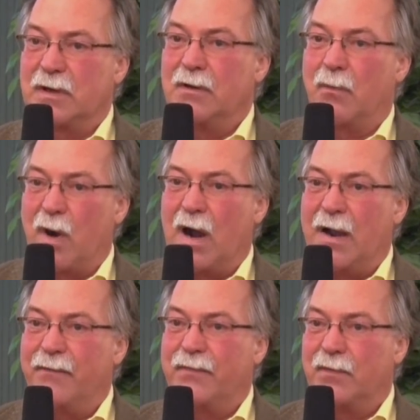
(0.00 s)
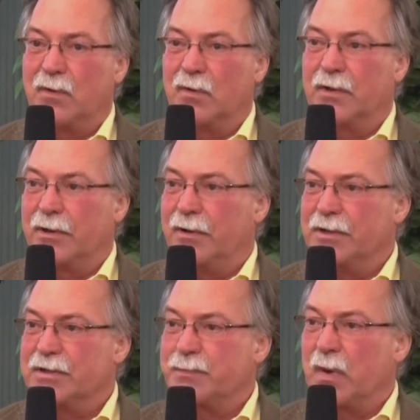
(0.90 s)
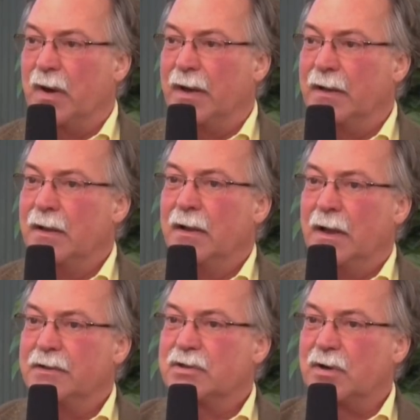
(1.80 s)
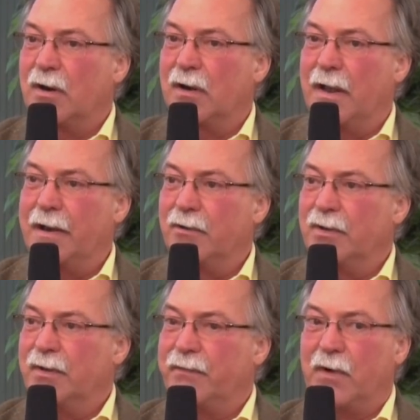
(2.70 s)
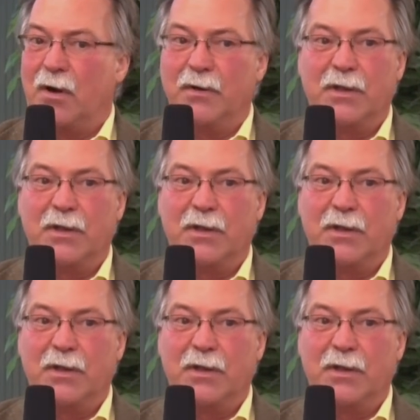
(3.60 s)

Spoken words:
arrive earlier in the spring and start later in the fall.